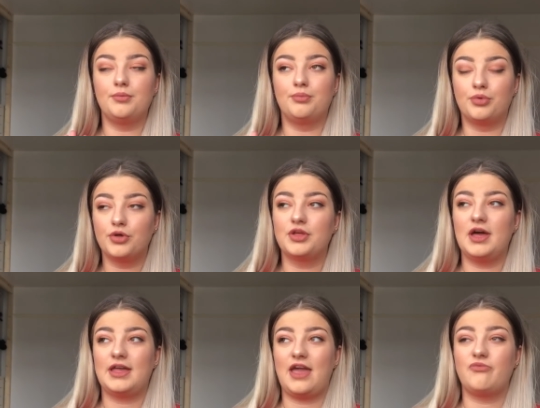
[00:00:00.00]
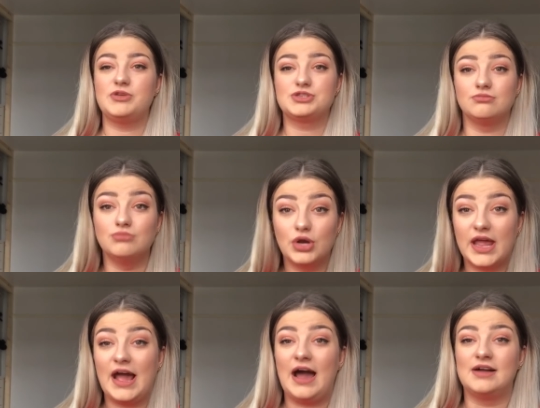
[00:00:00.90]
brother gave me some
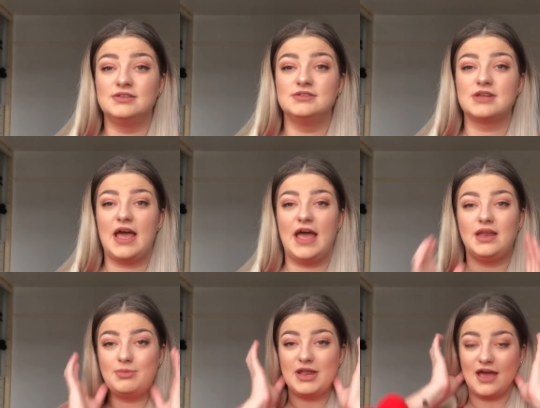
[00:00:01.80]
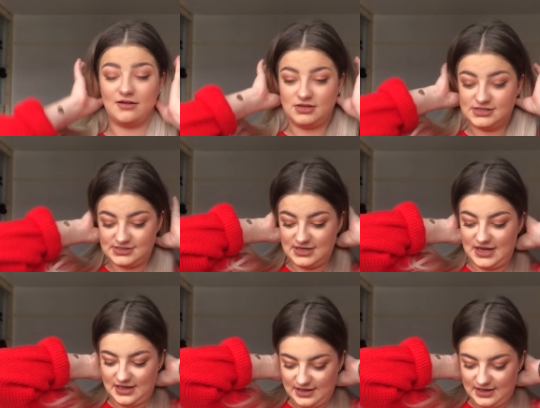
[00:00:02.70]
money, and anybody else,